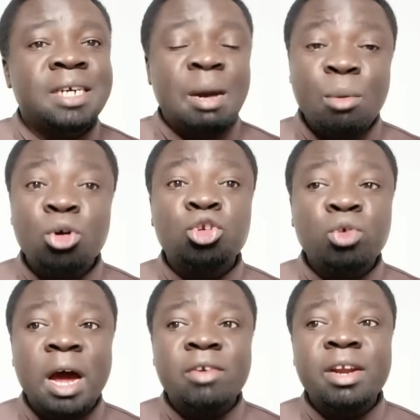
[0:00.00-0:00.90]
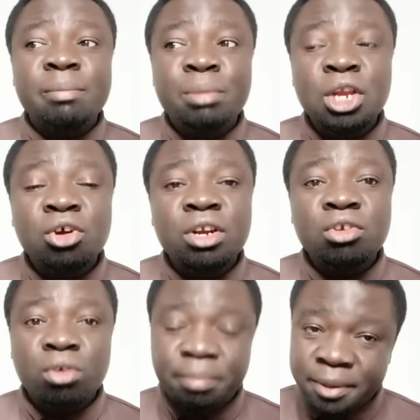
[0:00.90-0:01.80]
About 200 billion
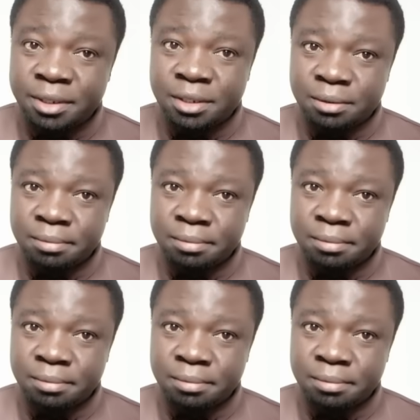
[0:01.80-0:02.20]
dropped,